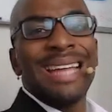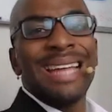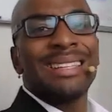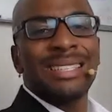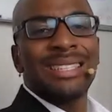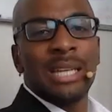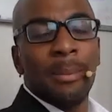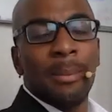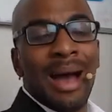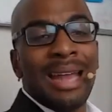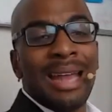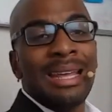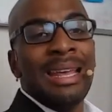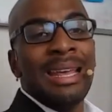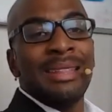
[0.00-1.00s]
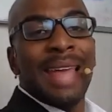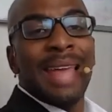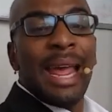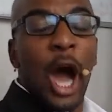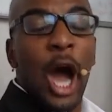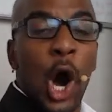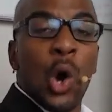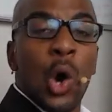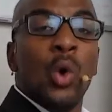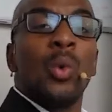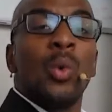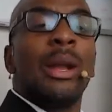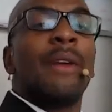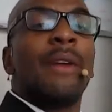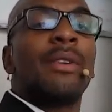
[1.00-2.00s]
to somebody, they own
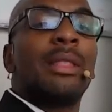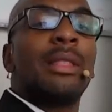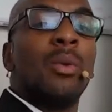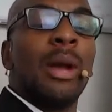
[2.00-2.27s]
whatever